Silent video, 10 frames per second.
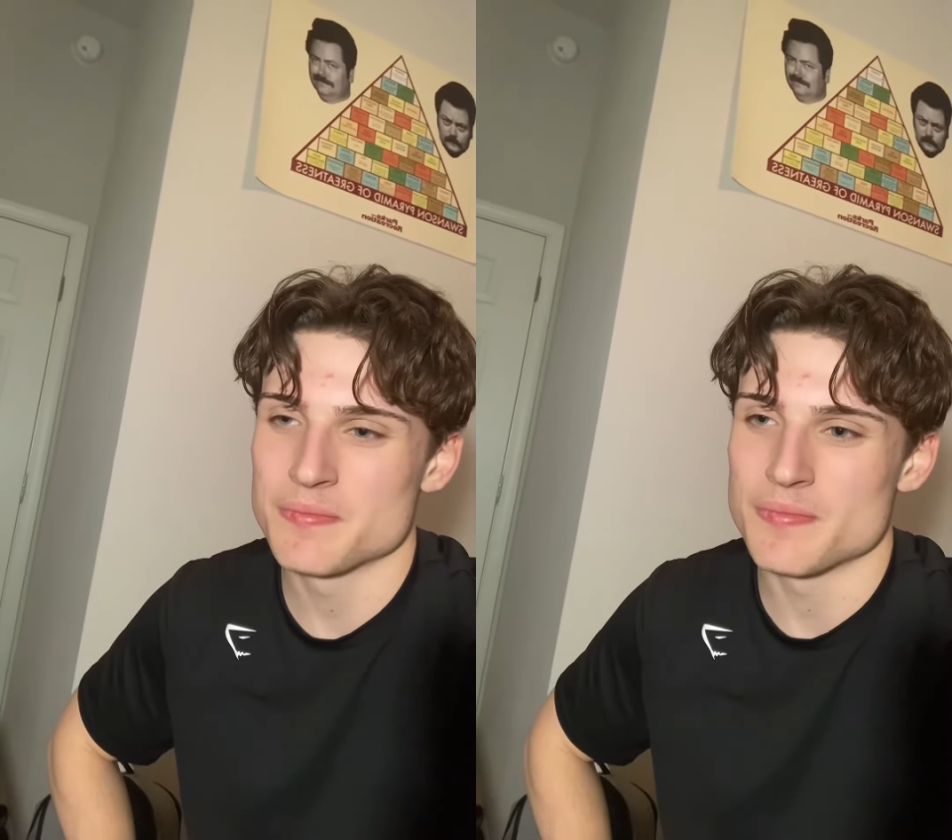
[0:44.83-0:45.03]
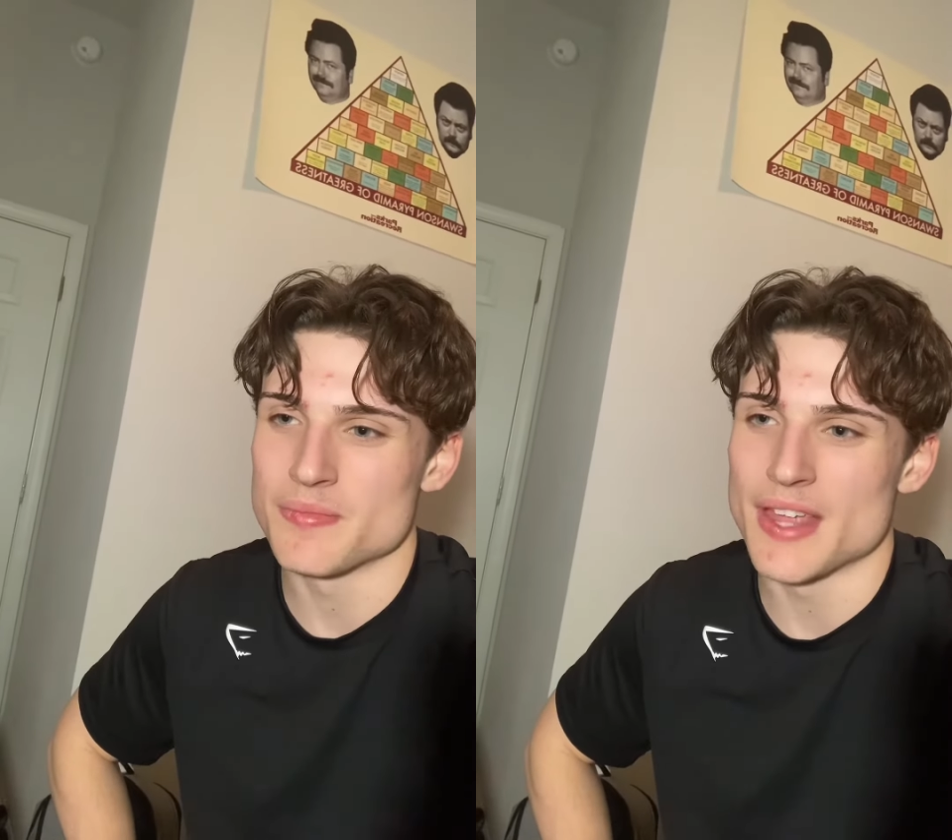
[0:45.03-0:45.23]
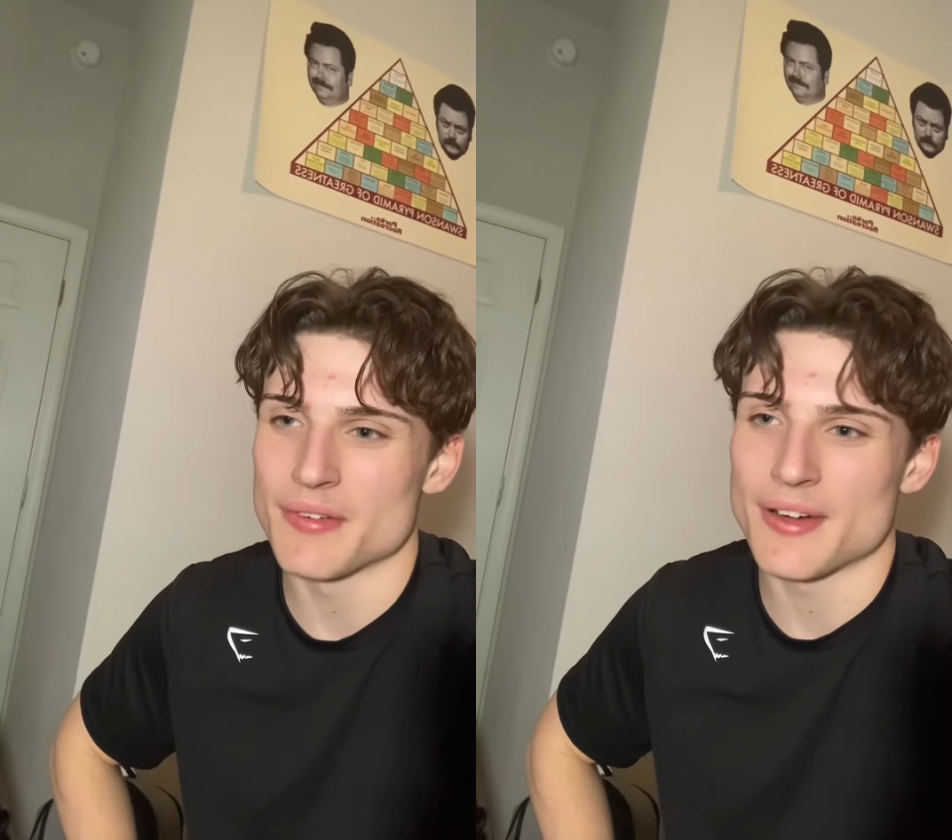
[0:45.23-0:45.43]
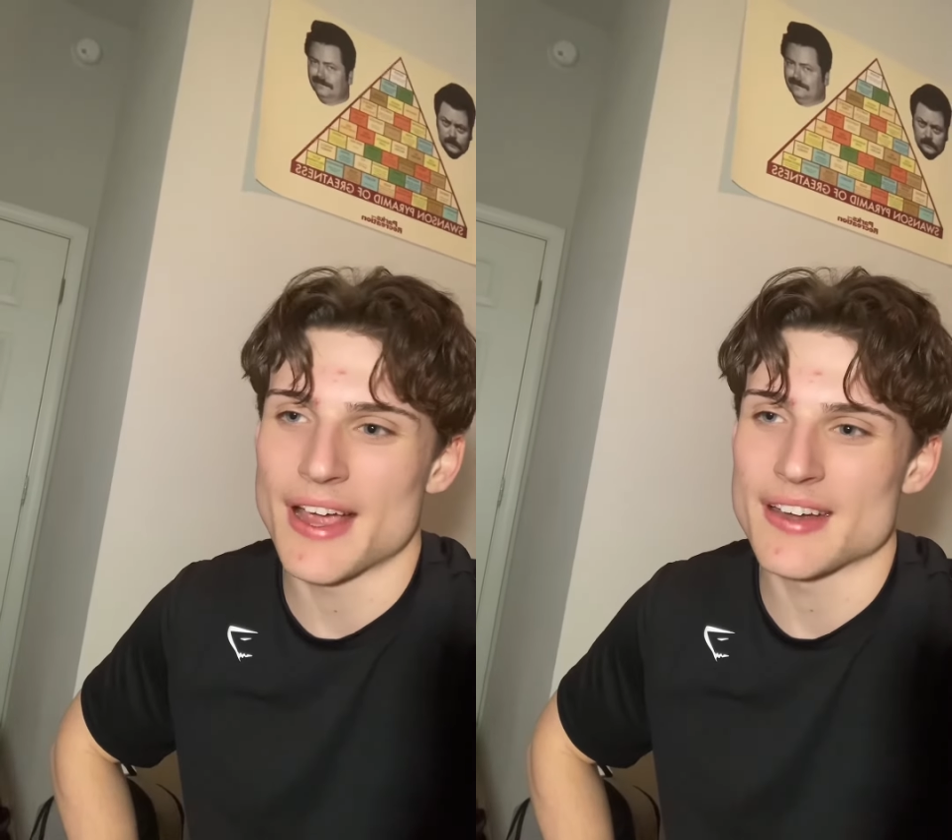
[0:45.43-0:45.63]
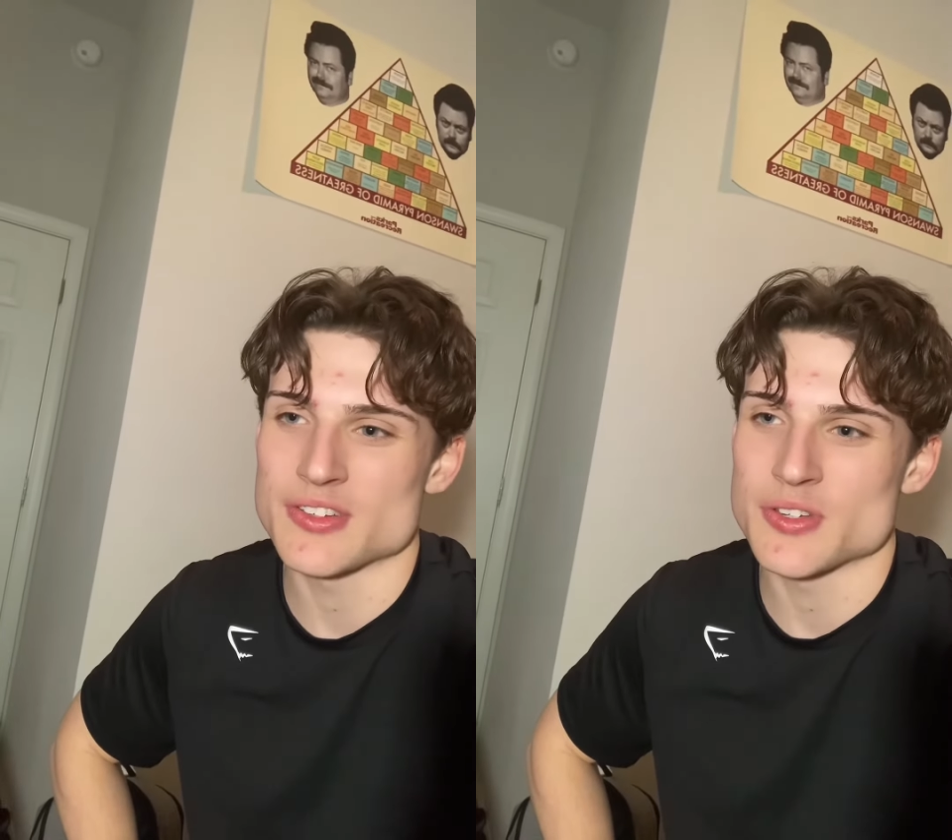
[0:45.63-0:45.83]
never had
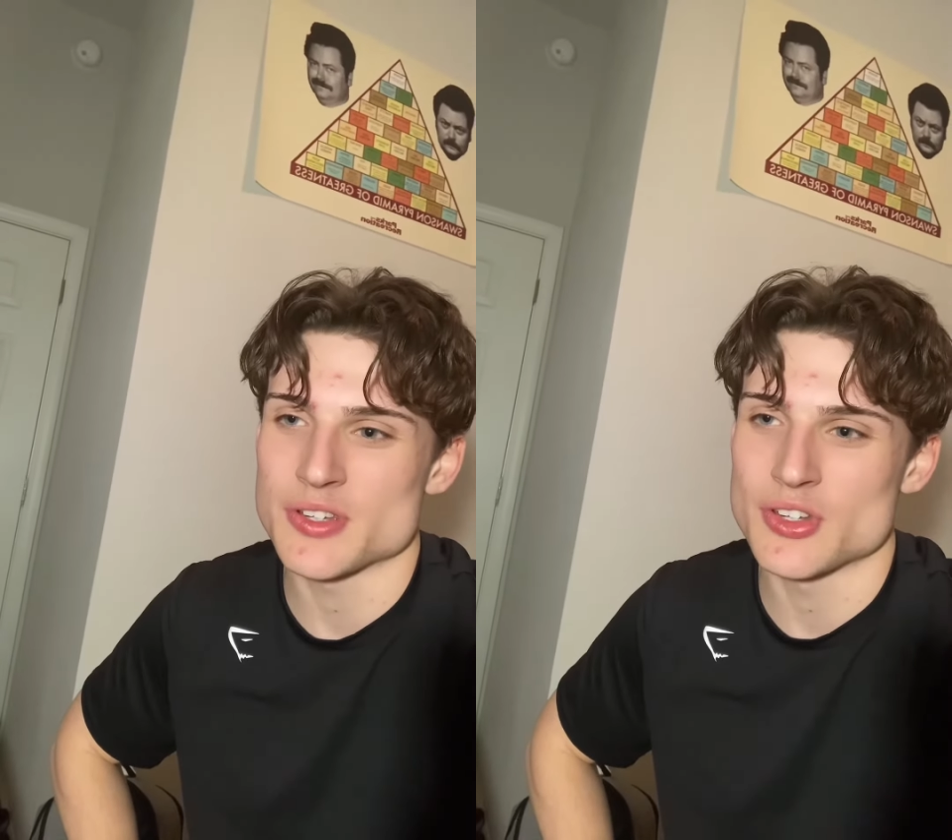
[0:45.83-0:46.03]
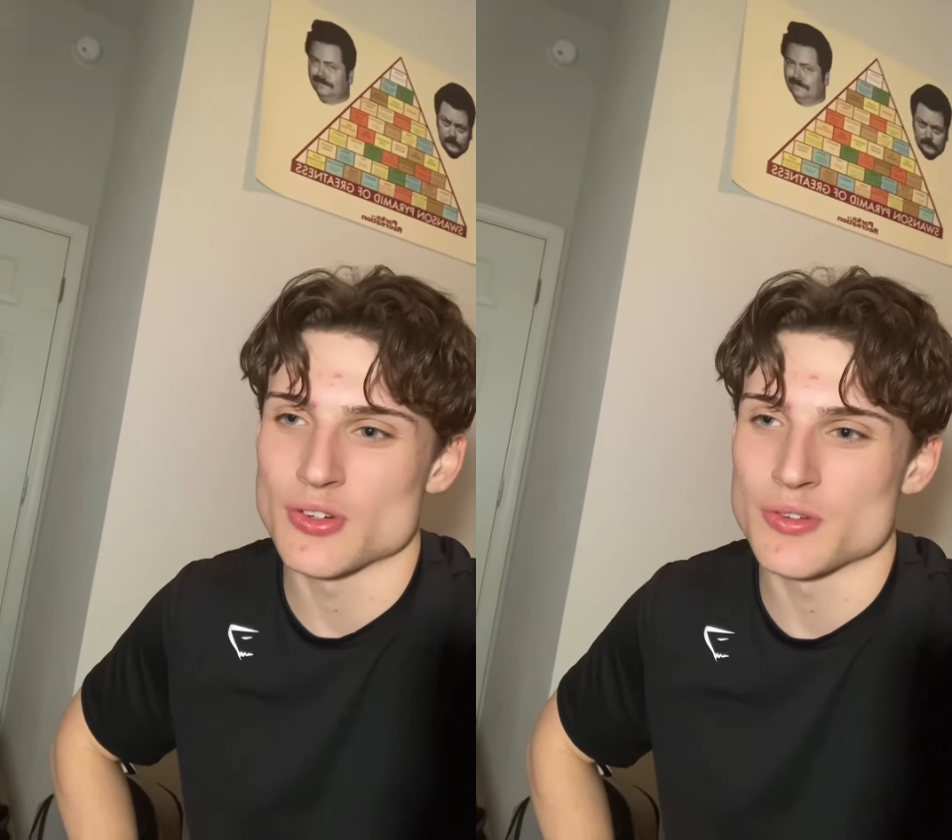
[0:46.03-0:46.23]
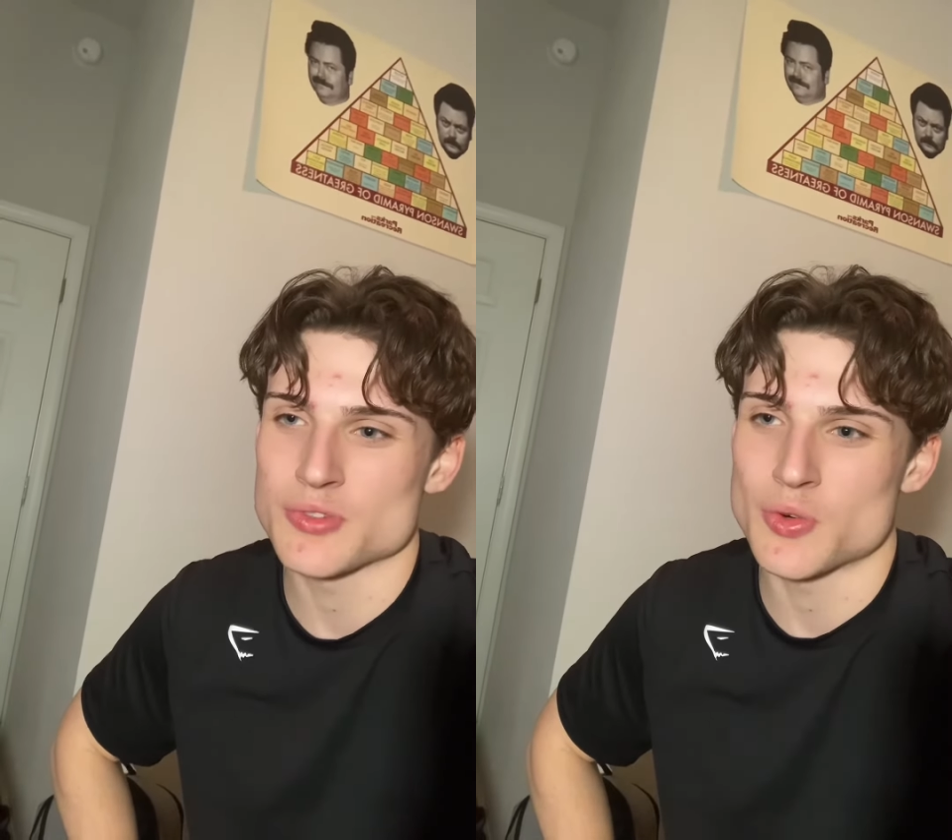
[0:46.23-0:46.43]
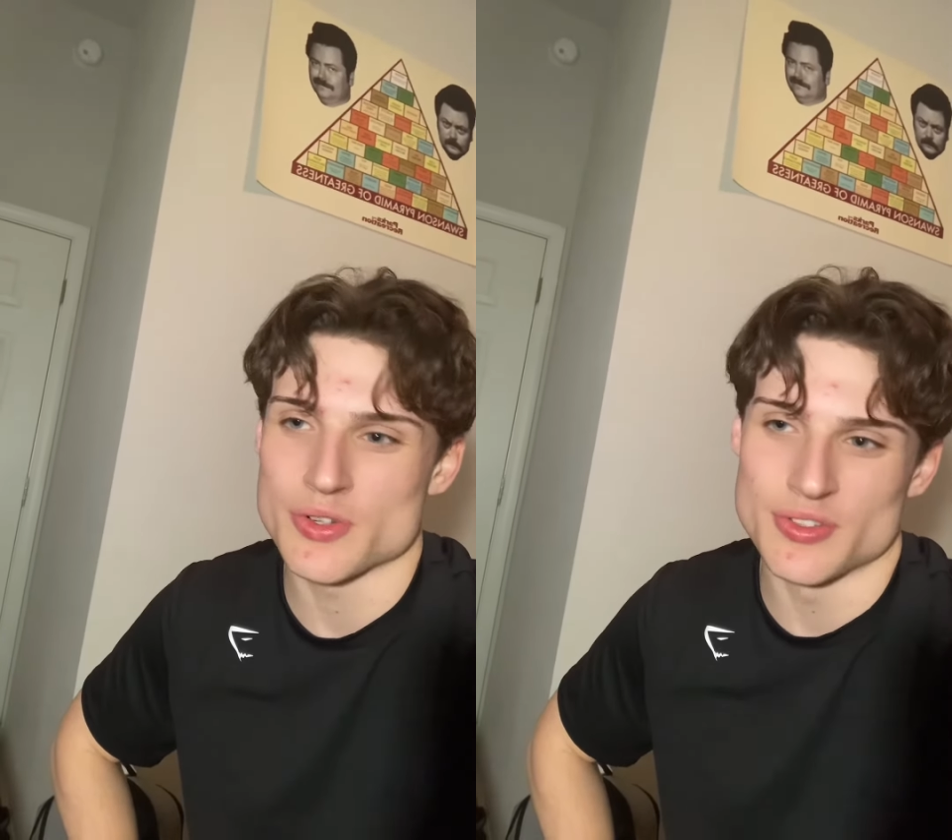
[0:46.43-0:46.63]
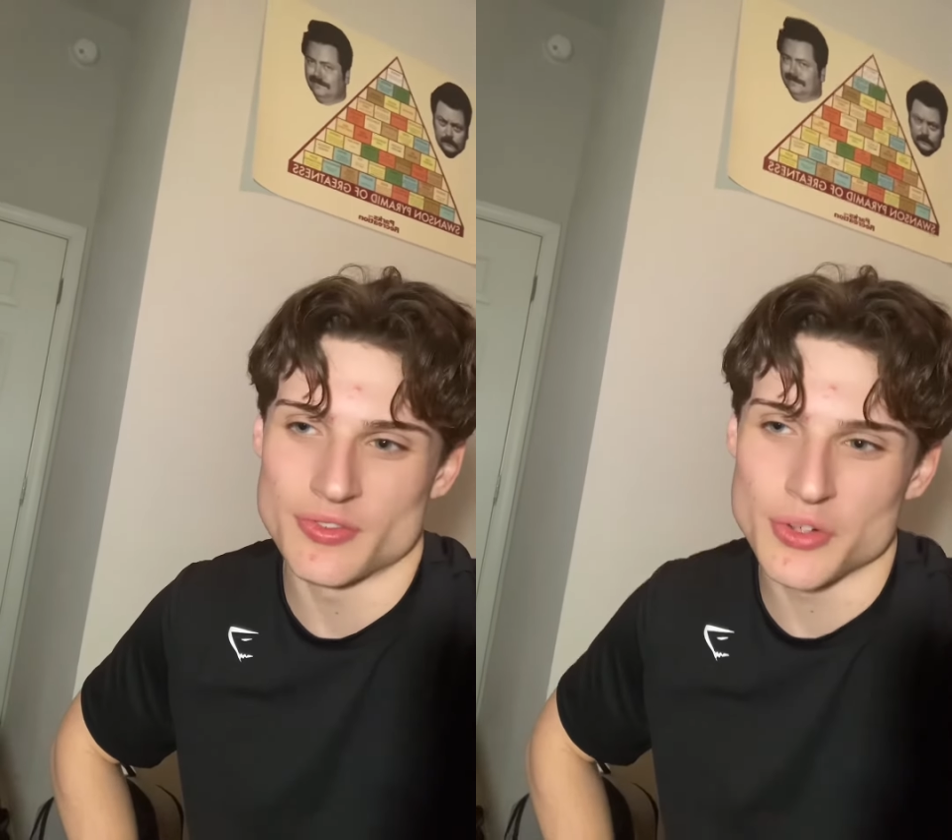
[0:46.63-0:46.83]
a secure source
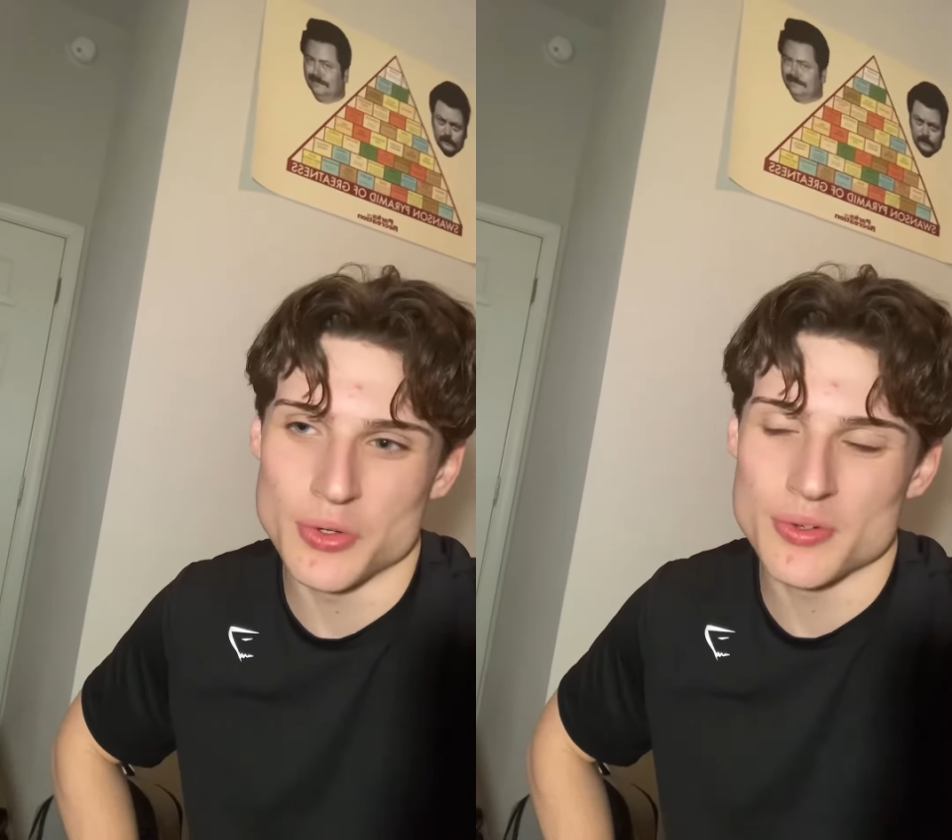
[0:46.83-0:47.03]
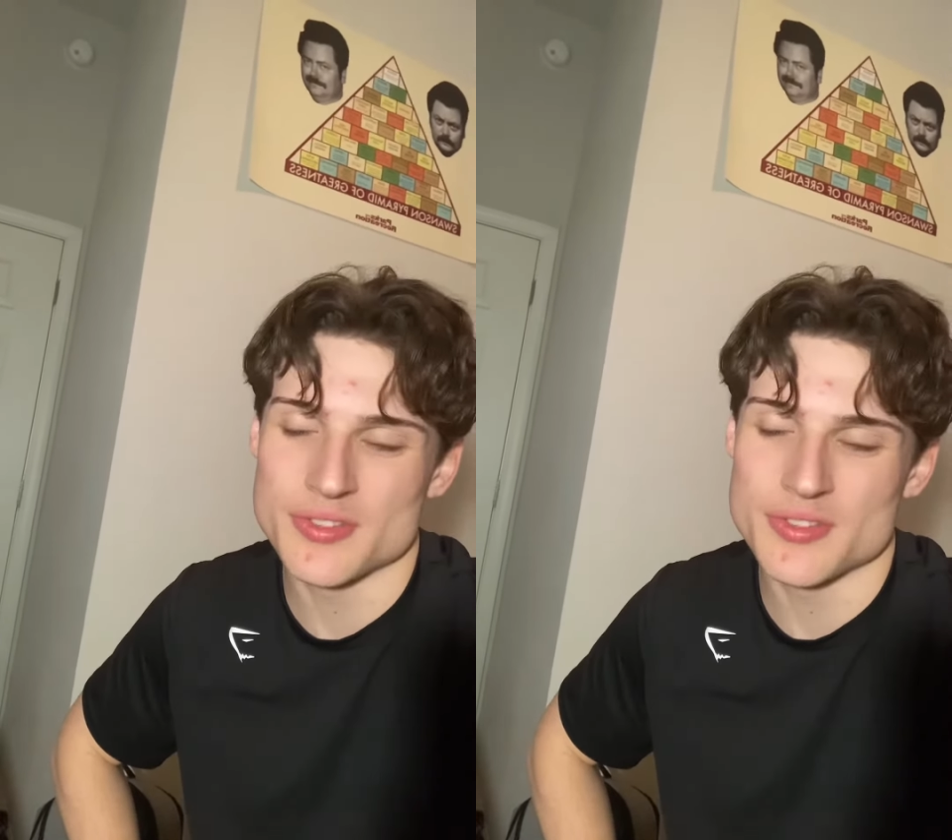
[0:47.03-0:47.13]
of food.